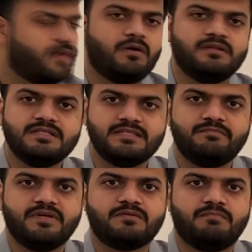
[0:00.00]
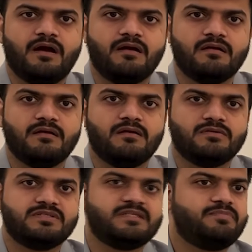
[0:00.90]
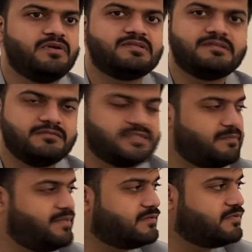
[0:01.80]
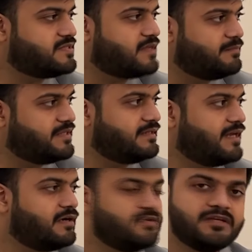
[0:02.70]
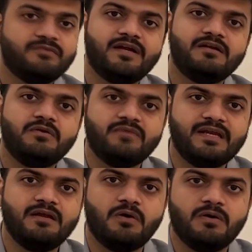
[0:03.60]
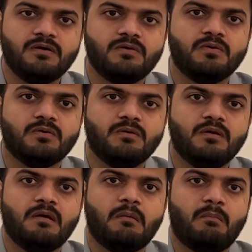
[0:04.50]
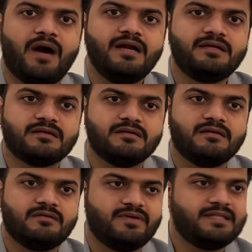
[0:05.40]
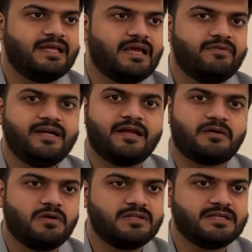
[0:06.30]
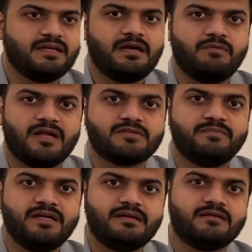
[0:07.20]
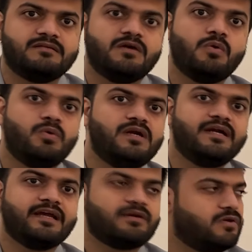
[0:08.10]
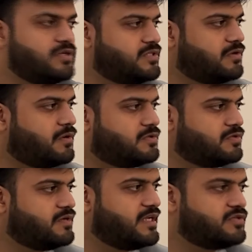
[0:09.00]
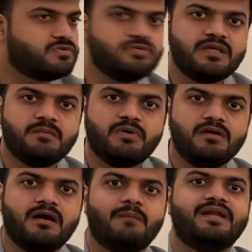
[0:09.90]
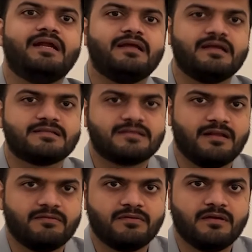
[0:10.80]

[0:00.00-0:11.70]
on the GPS part. So GPS was something that was invented very long ago, but with every technological advancement, the older technology also needs to keep on updating itself.